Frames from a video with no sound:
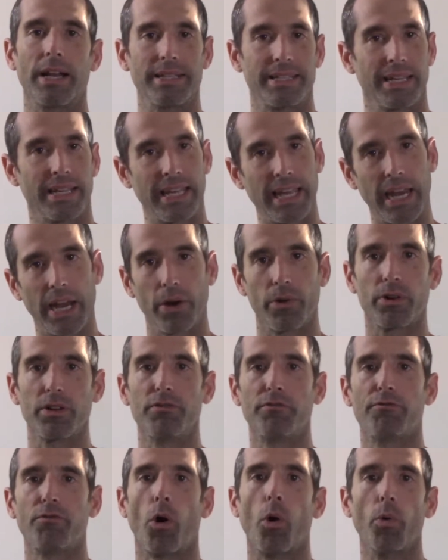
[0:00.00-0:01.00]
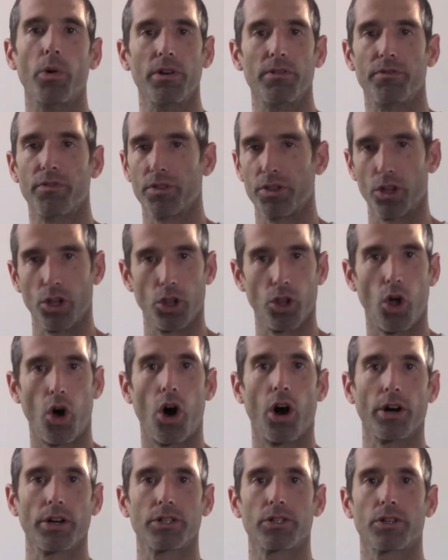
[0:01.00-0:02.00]
to carry forward for the
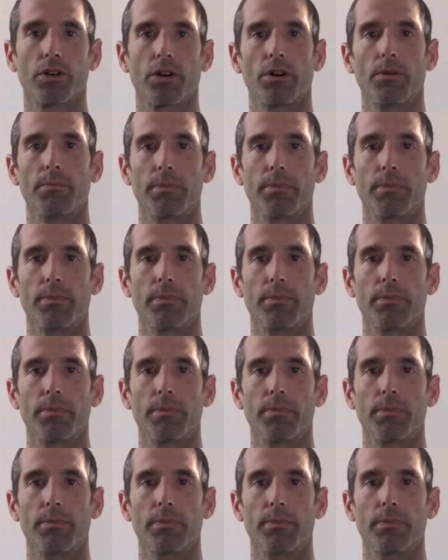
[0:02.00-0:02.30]
long term?